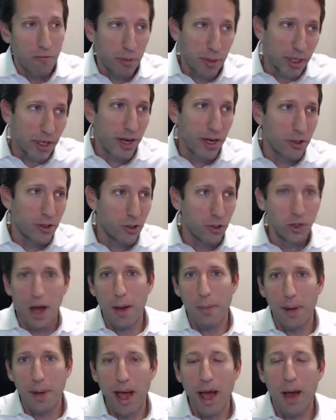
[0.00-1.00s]
going to
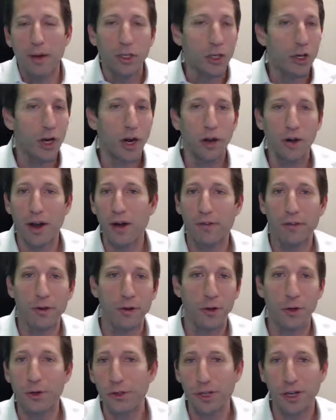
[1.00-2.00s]
drop out. You don't know
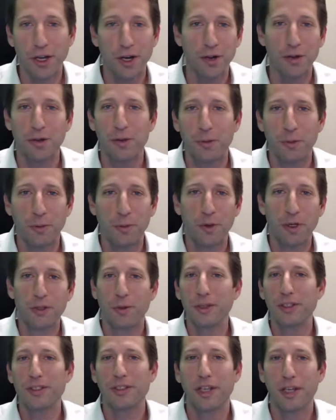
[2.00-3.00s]
which
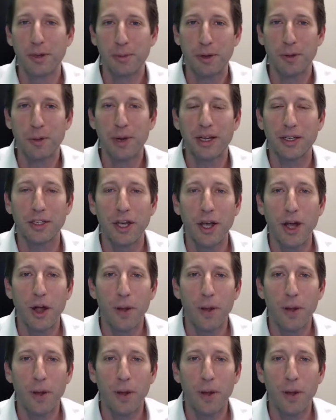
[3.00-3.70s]
one's going to be which,